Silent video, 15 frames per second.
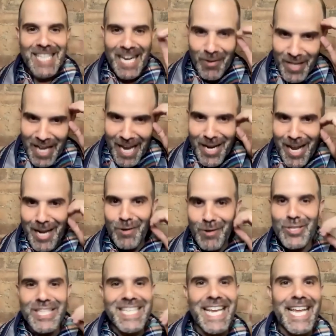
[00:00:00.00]
I don't I, I don't
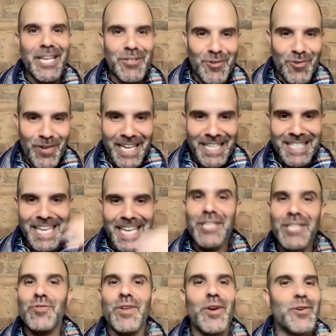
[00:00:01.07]
just say history. I say
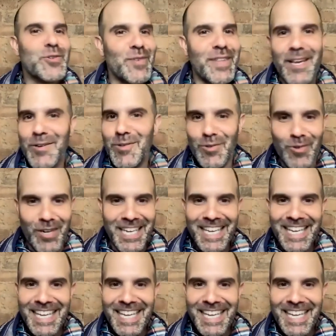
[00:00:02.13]
history, history, their history.